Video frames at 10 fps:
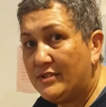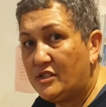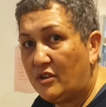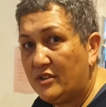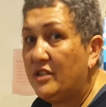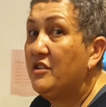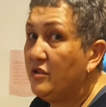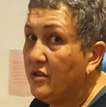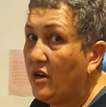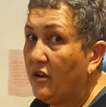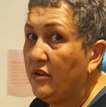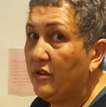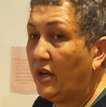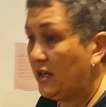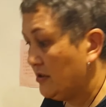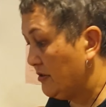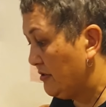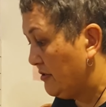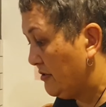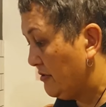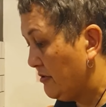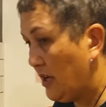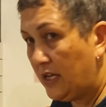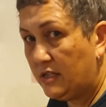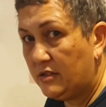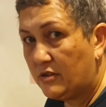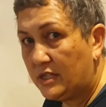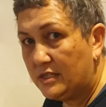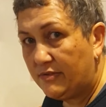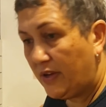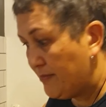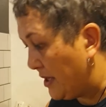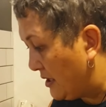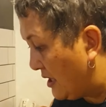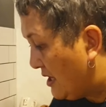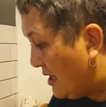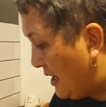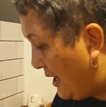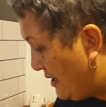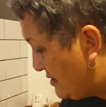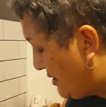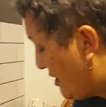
Oven's on at 180 degrees fan bake, and